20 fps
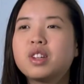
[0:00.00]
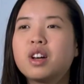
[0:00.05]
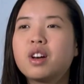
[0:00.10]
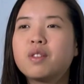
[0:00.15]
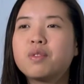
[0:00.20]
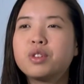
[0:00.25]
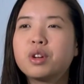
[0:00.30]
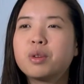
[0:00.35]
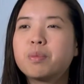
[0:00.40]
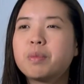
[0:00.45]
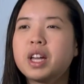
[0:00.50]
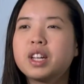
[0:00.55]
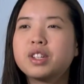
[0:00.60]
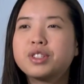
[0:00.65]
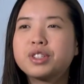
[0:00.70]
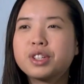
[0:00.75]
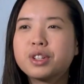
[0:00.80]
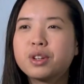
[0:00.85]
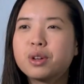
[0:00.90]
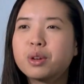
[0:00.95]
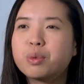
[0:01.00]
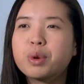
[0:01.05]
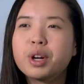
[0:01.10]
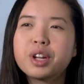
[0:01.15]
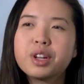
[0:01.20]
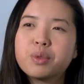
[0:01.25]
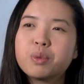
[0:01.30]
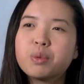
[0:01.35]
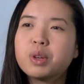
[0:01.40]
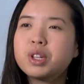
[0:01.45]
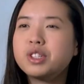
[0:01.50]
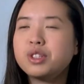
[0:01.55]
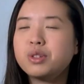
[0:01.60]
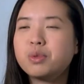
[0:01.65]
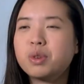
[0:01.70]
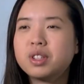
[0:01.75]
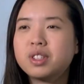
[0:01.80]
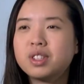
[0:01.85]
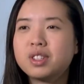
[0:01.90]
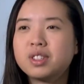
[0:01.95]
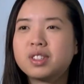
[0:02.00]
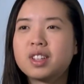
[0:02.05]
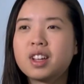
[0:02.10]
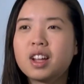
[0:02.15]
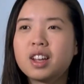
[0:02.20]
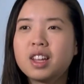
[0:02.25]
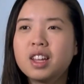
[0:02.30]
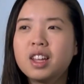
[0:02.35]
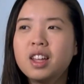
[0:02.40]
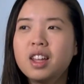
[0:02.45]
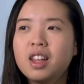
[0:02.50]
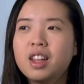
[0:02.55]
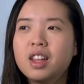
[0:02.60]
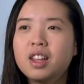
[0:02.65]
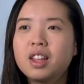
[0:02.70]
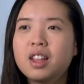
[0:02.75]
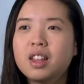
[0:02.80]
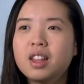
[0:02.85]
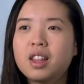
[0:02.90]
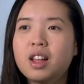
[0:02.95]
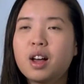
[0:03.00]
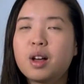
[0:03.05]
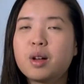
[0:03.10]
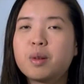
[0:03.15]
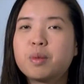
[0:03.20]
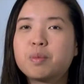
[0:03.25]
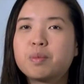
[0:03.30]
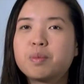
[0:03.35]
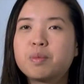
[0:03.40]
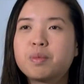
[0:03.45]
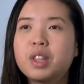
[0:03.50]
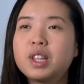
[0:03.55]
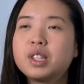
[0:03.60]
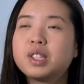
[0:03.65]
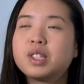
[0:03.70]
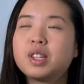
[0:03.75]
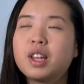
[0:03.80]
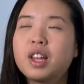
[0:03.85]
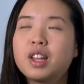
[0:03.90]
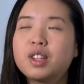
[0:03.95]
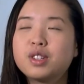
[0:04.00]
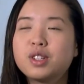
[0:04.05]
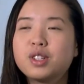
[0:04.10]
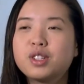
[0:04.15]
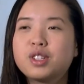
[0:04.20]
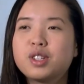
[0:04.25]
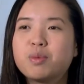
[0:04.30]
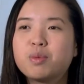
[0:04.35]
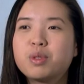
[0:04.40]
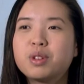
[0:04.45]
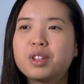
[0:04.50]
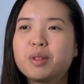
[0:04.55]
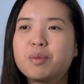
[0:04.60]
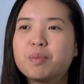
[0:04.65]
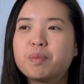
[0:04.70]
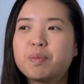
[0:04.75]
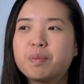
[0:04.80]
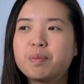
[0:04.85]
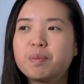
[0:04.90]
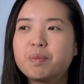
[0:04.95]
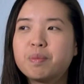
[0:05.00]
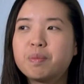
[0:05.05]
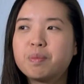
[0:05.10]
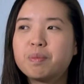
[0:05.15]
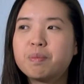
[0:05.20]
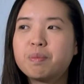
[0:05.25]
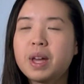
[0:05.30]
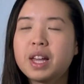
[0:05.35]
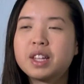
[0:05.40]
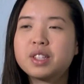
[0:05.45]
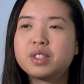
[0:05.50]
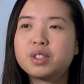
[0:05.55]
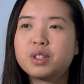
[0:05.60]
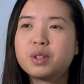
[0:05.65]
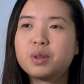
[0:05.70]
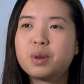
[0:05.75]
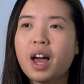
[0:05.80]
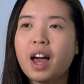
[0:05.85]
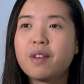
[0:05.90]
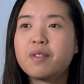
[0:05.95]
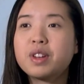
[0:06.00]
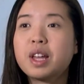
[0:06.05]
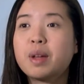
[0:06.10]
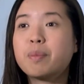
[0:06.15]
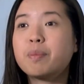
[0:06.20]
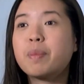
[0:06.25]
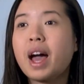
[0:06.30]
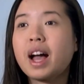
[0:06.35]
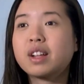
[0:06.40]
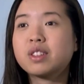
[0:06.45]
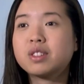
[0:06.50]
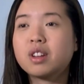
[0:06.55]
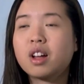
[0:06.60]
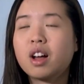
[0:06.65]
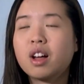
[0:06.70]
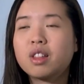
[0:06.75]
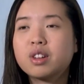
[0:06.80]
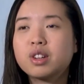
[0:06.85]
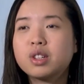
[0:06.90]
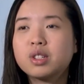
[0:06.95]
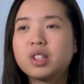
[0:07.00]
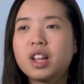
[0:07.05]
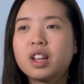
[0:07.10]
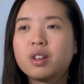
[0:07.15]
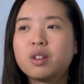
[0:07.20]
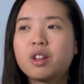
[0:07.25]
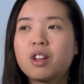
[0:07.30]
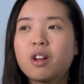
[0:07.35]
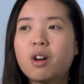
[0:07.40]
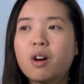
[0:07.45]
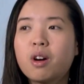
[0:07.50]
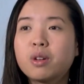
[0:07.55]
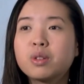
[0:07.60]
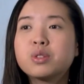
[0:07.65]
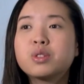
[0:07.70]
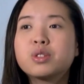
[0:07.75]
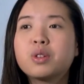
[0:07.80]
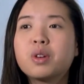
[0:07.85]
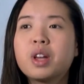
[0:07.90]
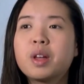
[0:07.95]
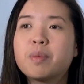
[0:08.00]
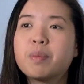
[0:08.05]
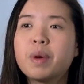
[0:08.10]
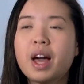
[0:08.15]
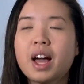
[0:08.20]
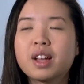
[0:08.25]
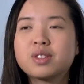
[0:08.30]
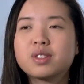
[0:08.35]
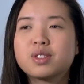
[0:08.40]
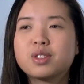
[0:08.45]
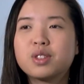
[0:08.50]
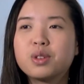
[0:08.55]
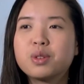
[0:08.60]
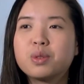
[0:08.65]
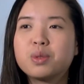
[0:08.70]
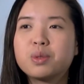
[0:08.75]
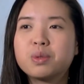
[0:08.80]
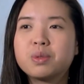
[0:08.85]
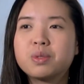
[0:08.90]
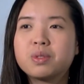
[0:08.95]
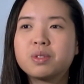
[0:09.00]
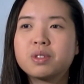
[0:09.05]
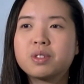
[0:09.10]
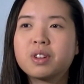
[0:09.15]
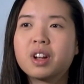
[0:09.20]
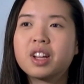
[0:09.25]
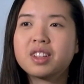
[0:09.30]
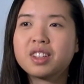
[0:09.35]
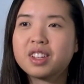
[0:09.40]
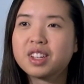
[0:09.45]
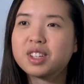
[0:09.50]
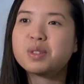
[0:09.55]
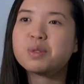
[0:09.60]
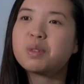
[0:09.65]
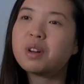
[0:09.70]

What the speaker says: of your major or what you want to study, this internship really makes you have an impact on others and also impacts you greatly as